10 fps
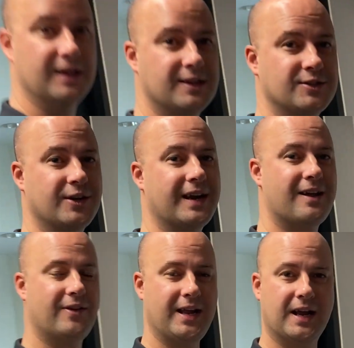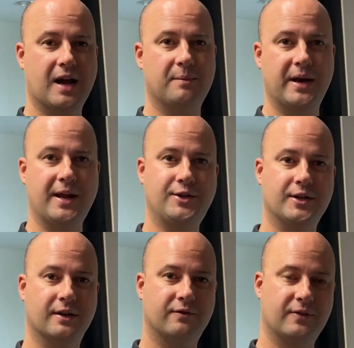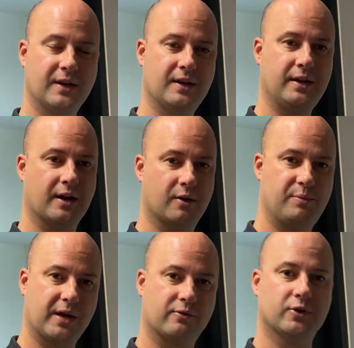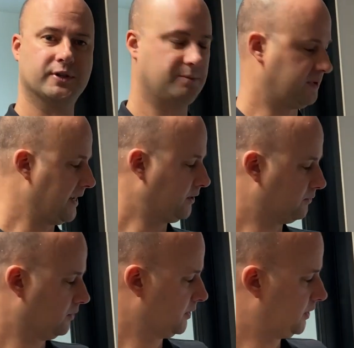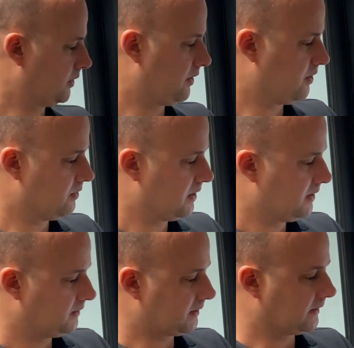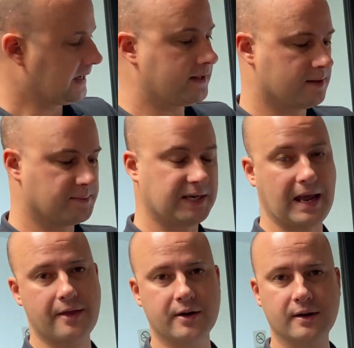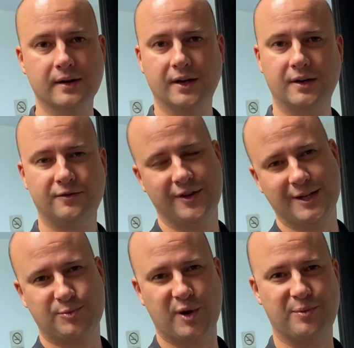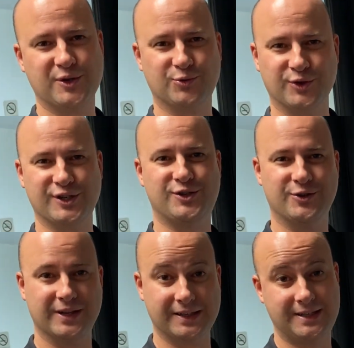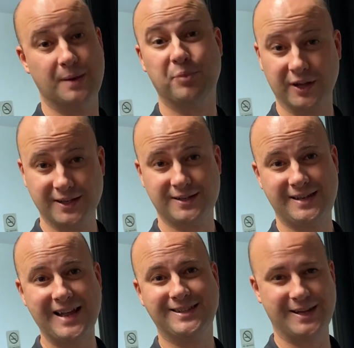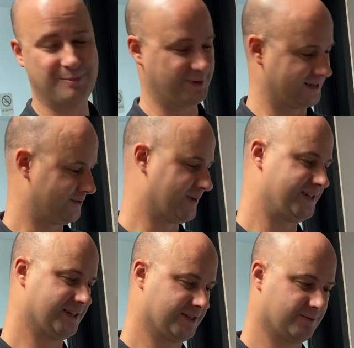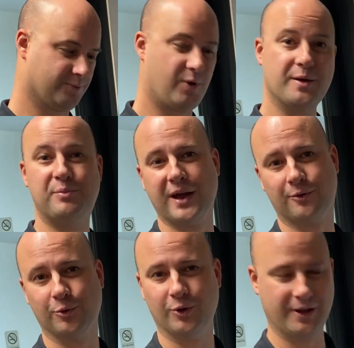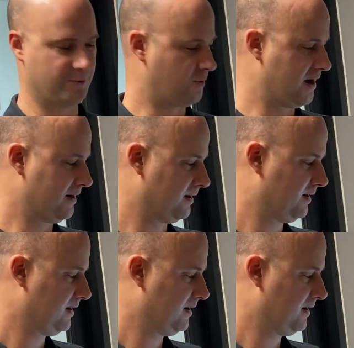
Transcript: okay. So you can have any combination of, you know, pick rules and place rules. So you just link them together. For this purpose, we'll just do the simplest, dead simplest, which is one pick rule and one